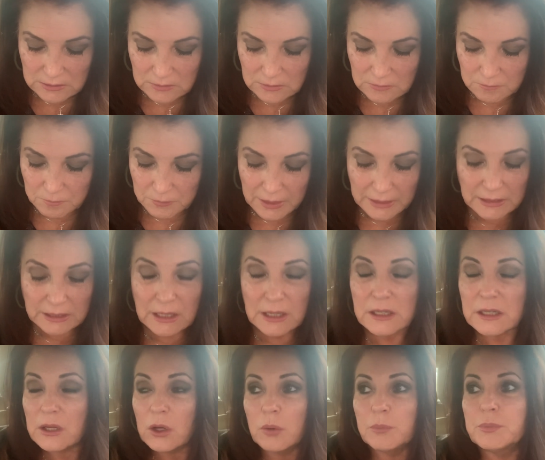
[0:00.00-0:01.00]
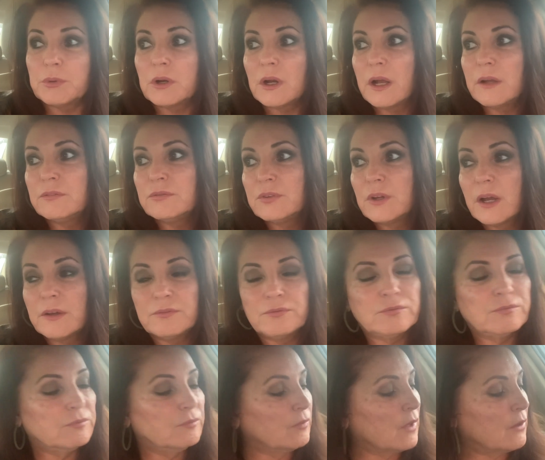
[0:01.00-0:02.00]
and I can't help her. I've, I've,
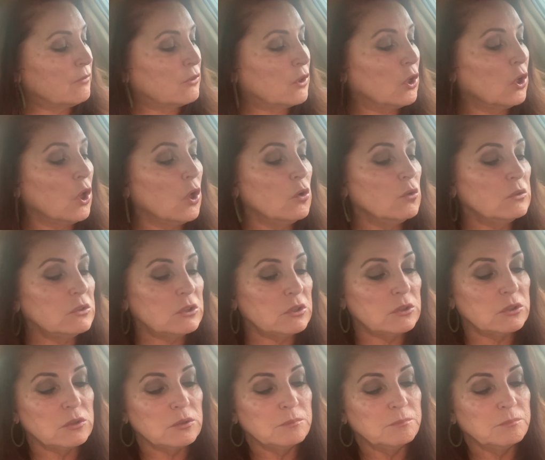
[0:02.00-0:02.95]
I've closed